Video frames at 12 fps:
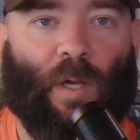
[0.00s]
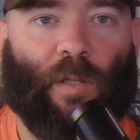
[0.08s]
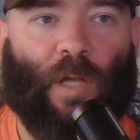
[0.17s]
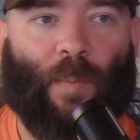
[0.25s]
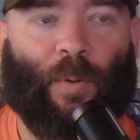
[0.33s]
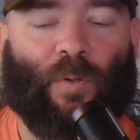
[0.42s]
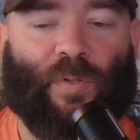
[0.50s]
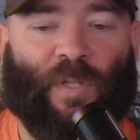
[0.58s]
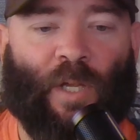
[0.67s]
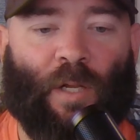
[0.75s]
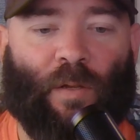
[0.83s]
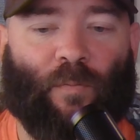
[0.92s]
a lot of people are
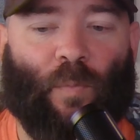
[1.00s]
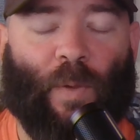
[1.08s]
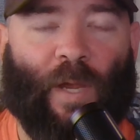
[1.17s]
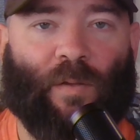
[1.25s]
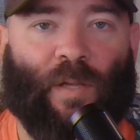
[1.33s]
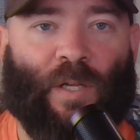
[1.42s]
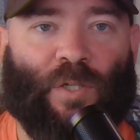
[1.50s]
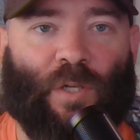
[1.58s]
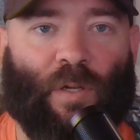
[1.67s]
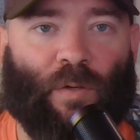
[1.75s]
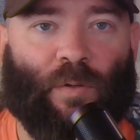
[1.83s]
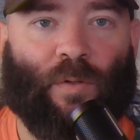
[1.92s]
saying if you pay
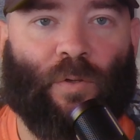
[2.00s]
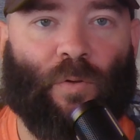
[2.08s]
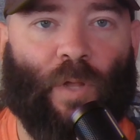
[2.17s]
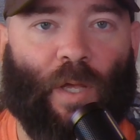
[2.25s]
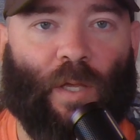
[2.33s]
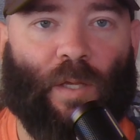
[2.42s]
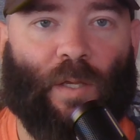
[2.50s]
attention to that